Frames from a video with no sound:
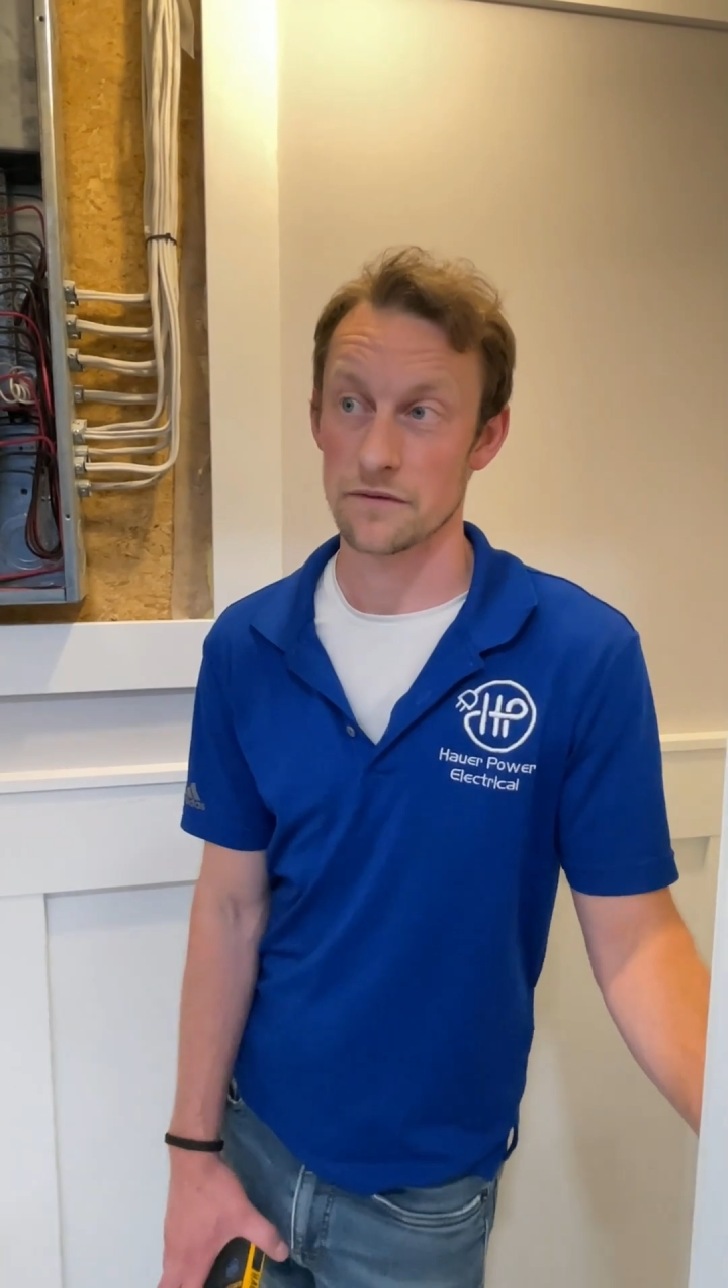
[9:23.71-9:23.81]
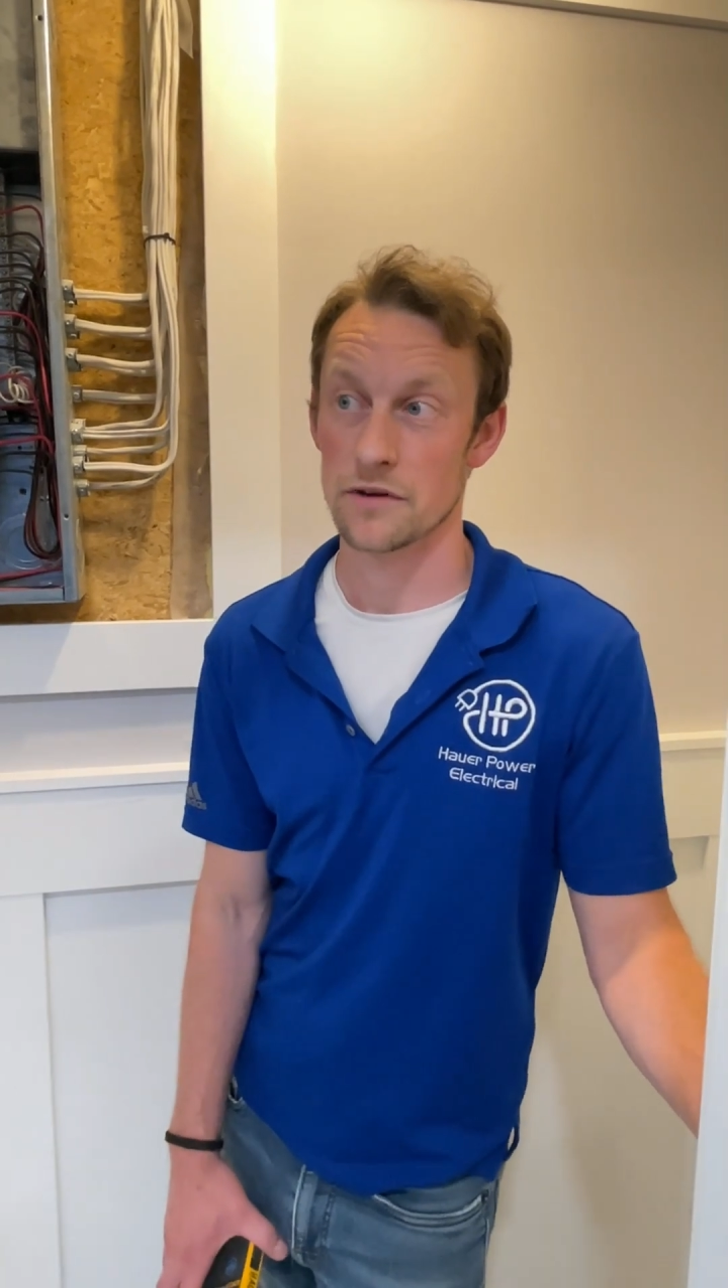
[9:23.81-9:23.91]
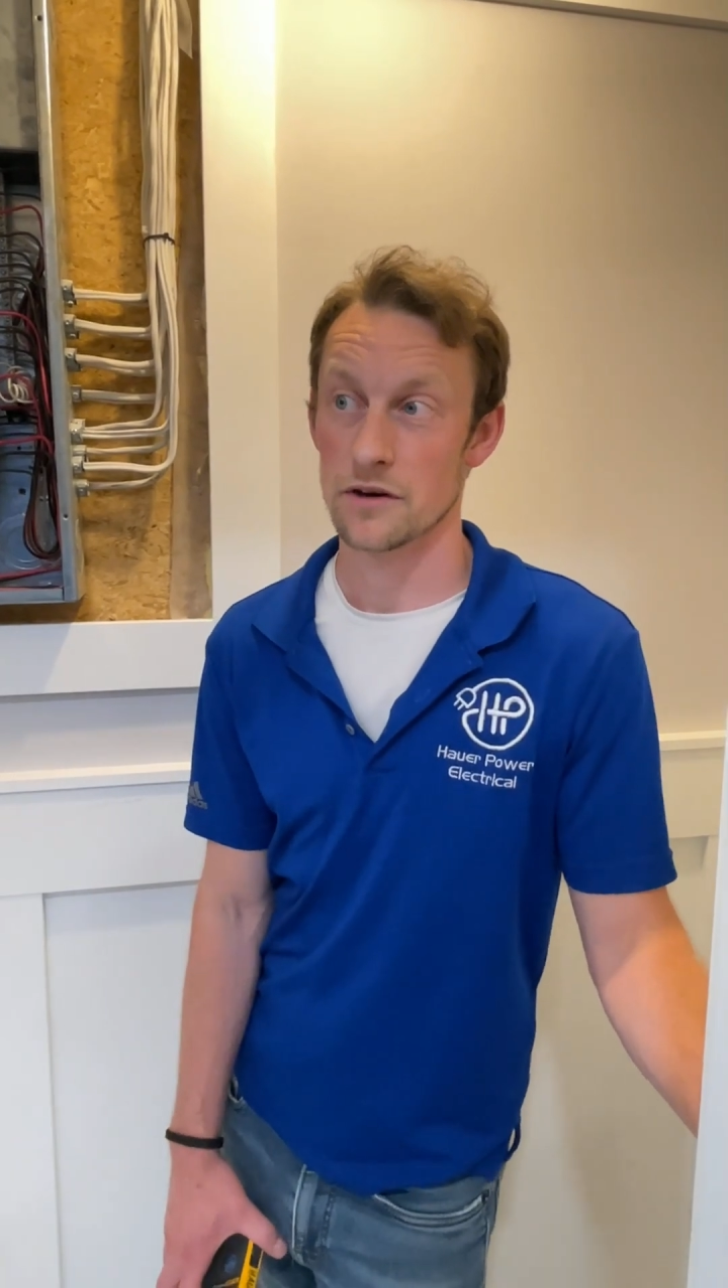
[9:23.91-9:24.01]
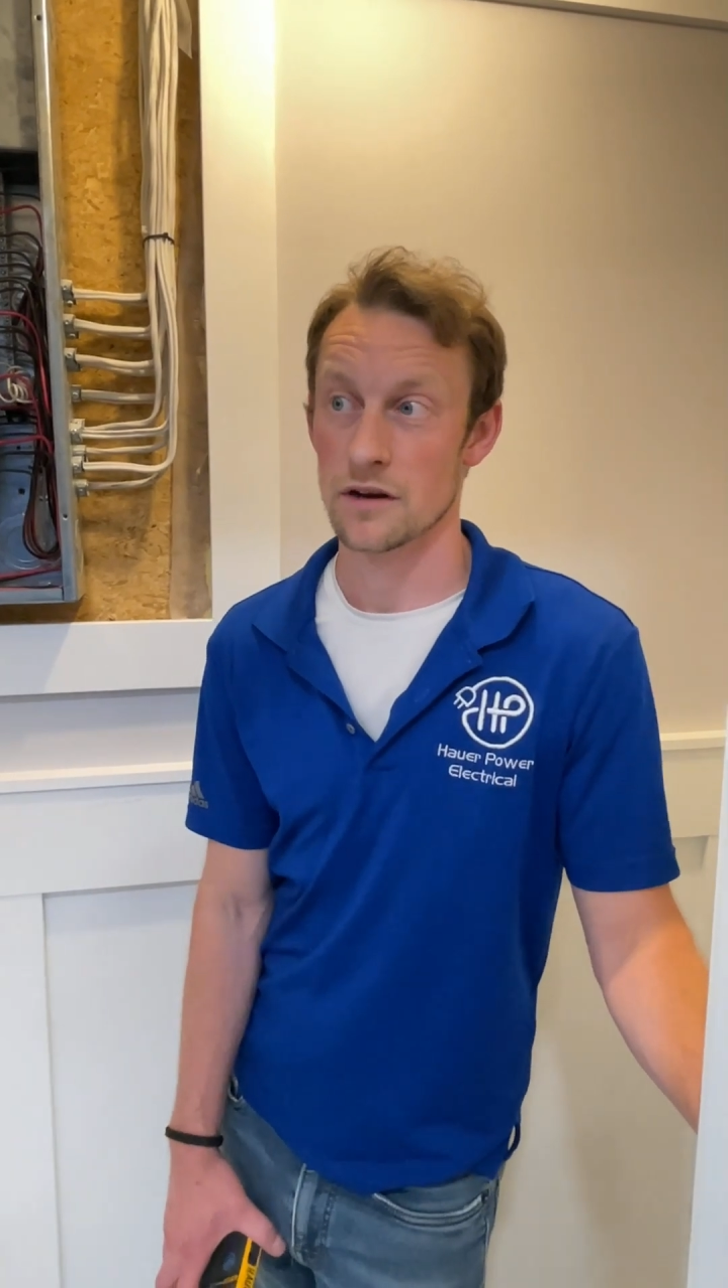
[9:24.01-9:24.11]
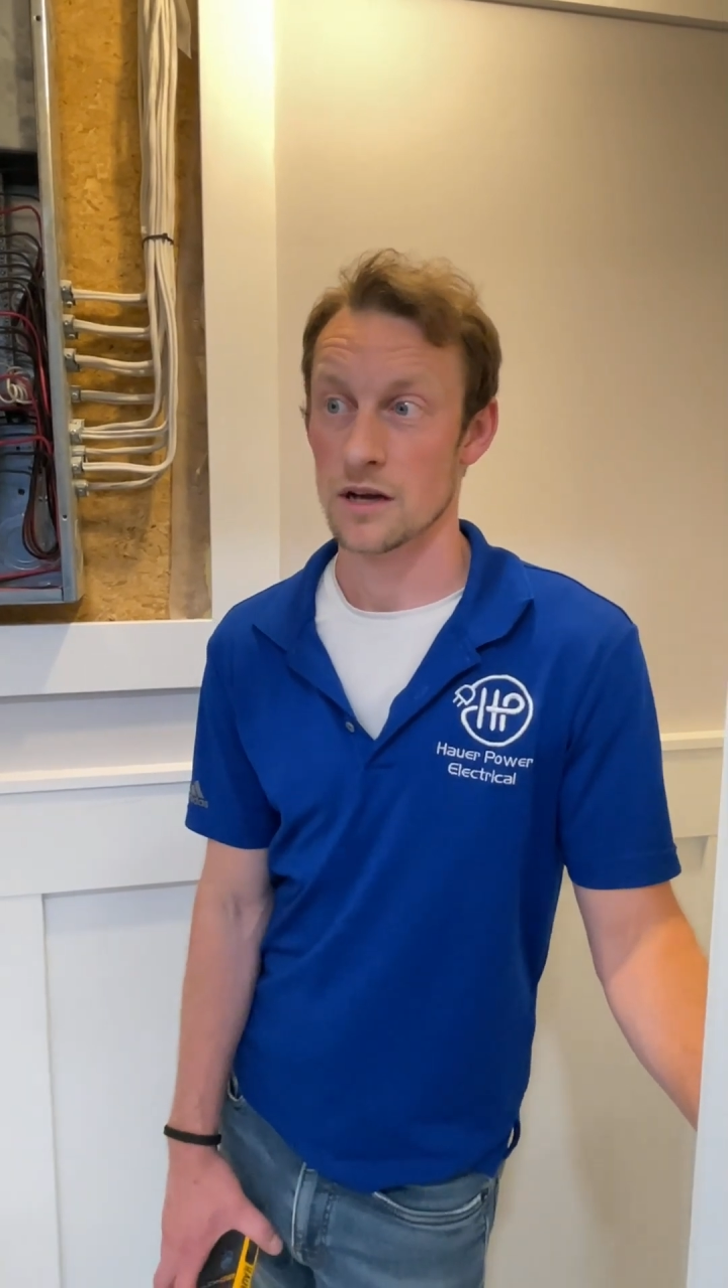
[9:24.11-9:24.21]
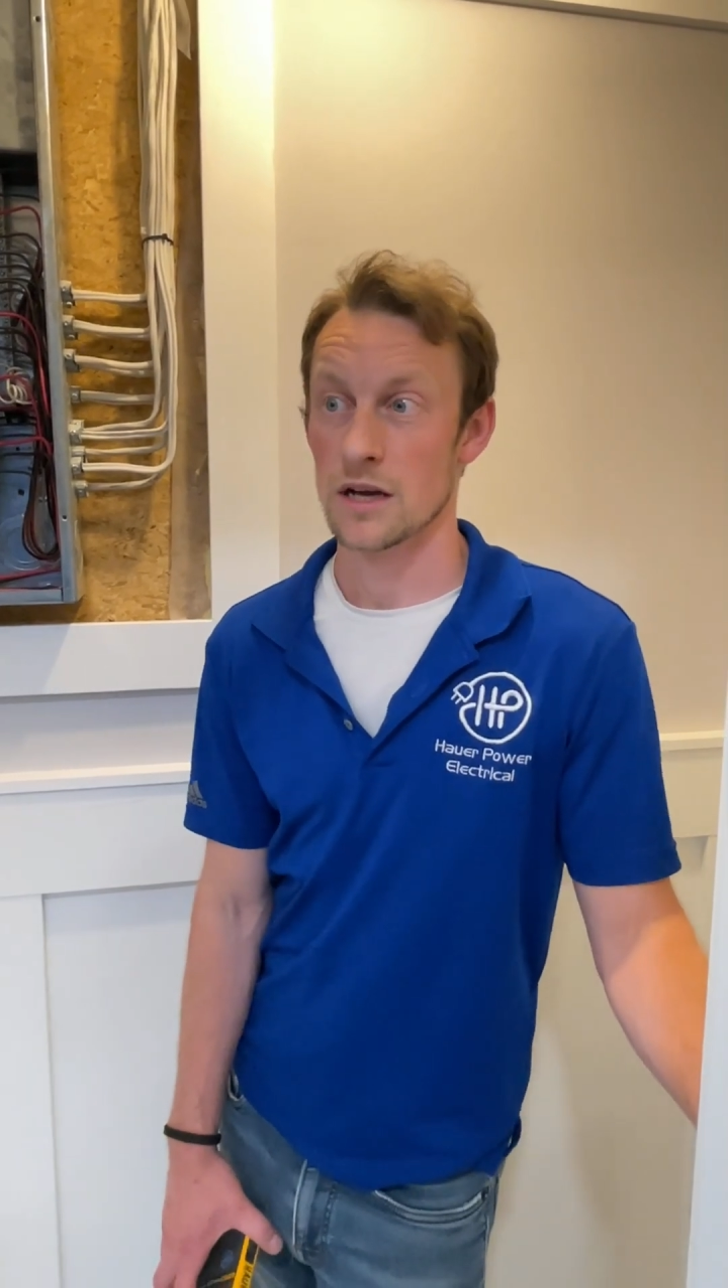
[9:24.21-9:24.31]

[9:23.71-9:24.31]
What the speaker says: If you're